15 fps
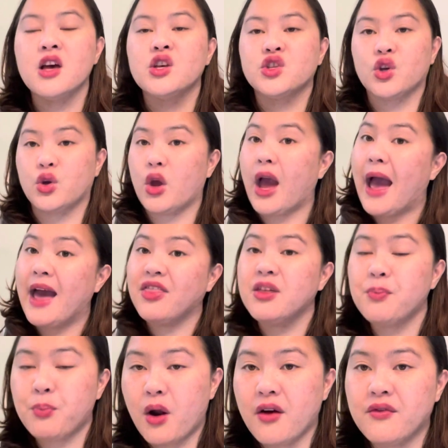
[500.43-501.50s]
So you add the
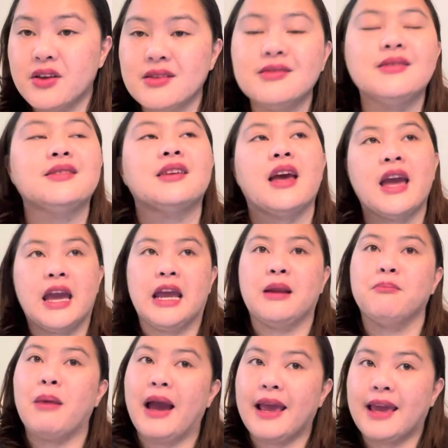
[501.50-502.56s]
province. In
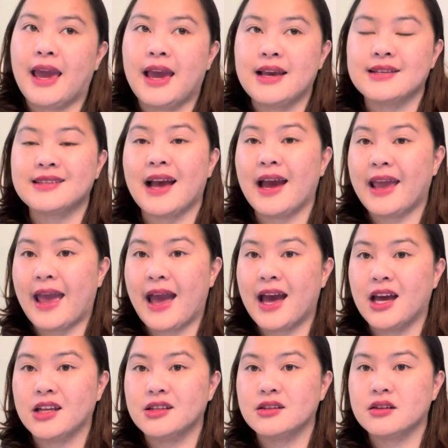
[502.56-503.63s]
my case, I
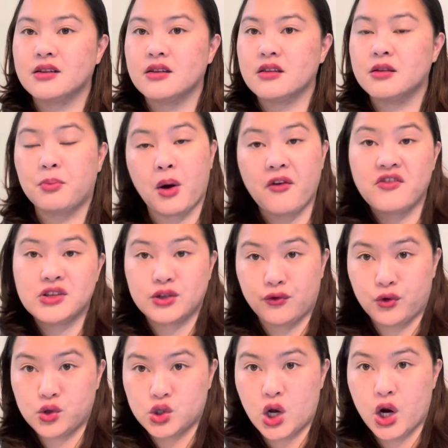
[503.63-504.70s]
add the province of
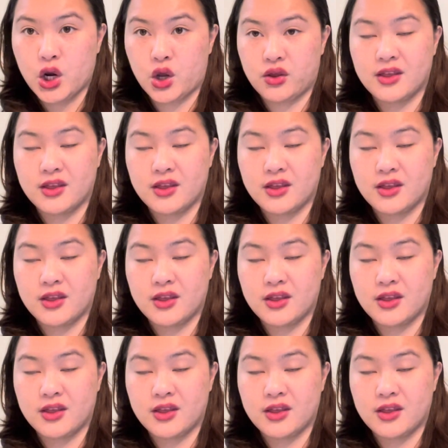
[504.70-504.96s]
Ontario.